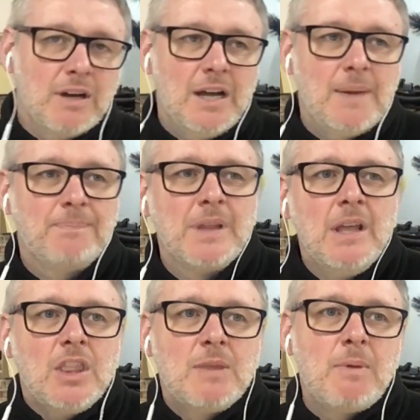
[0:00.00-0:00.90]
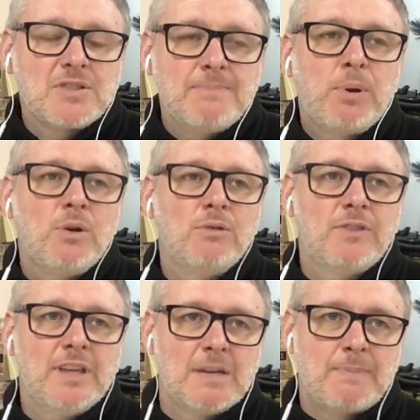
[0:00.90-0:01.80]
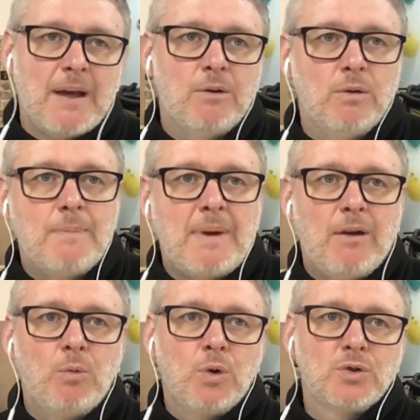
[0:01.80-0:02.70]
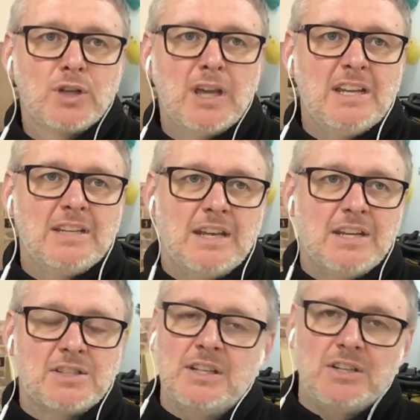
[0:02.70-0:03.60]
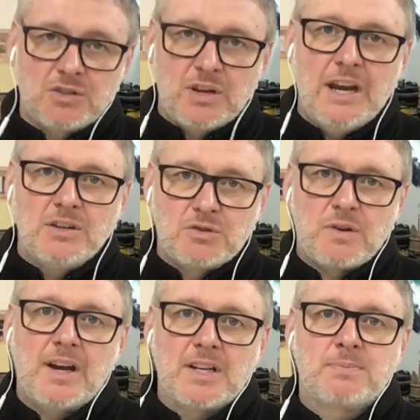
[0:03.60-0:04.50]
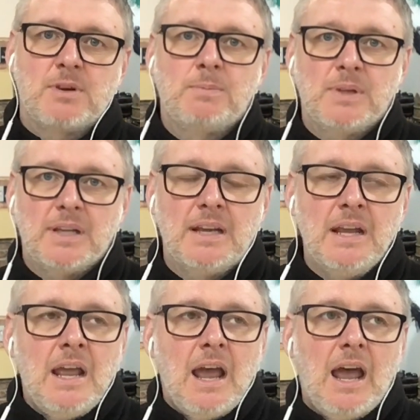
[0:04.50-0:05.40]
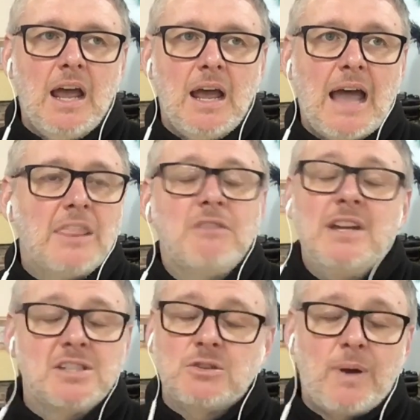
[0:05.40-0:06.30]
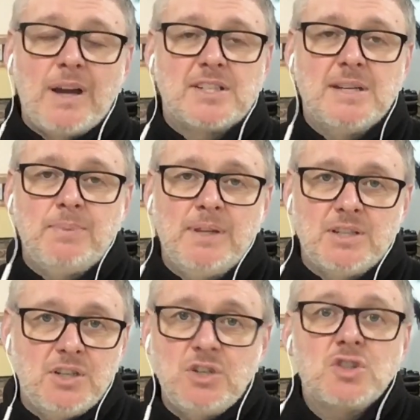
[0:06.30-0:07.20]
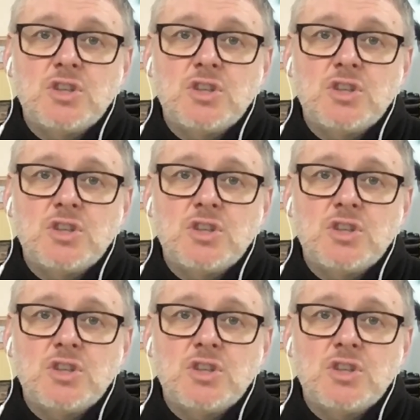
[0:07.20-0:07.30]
the most important thing about wood is that it dries properly, and the reason, quite simply, is you just